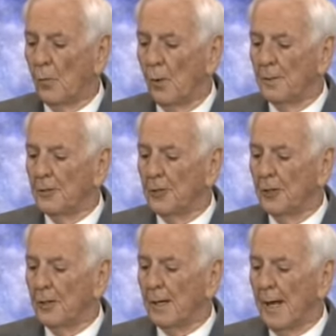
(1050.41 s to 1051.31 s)
A woman
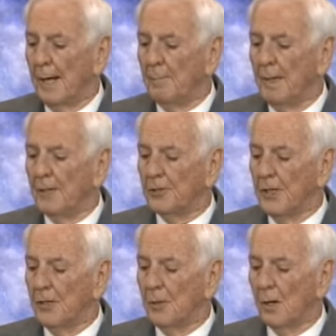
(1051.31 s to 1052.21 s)
took and
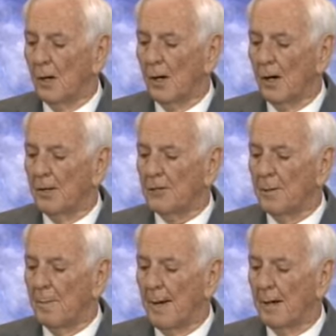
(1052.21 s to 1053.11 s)
mixed into a
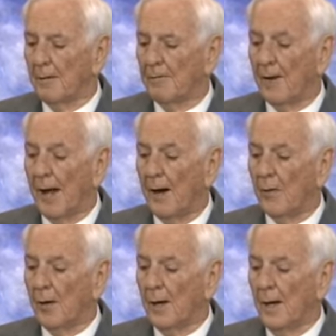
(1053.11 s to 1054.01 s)
large amount of
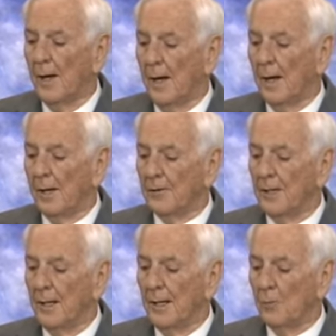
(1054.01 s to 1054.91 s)
flour
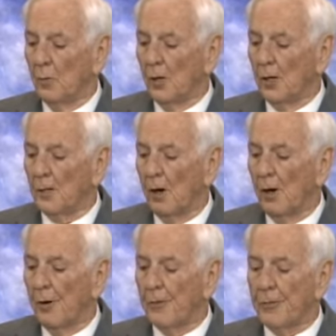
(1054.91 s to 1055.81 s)
until it
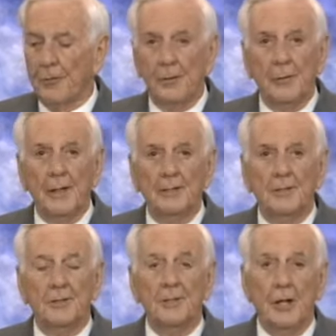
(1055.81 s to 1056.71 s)
worked all through
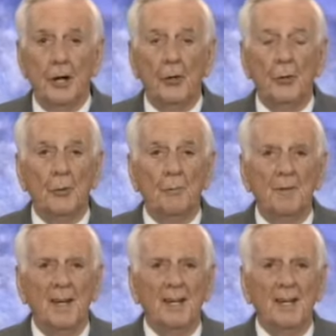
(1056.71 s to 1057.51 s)
its dough.